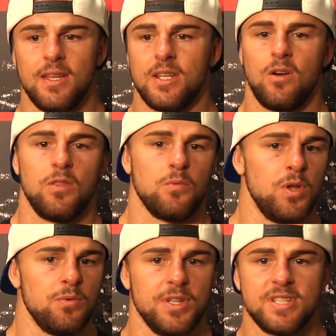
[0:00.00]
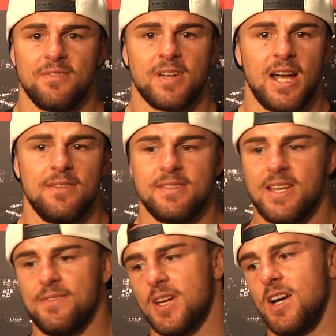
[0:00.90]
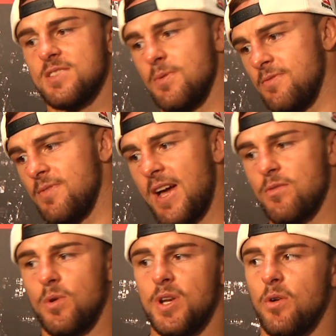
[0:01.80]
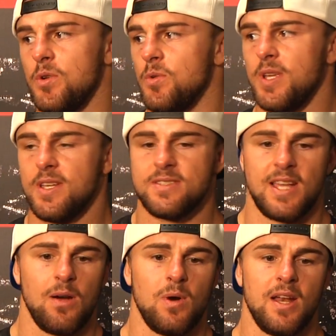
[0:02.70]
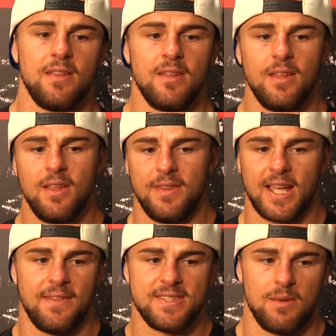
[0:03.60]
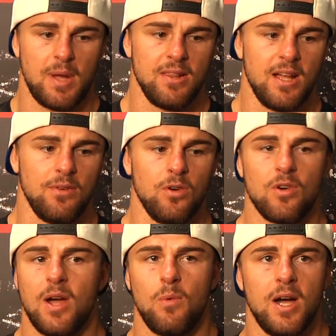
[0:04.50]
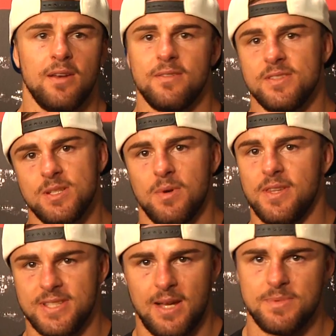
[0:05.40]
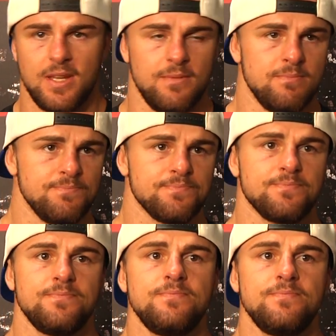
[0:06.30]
the really, really tough guy that's on the cusp of everyone knowing who he is. I want the guy that's on my level, or I want someone in the top 10.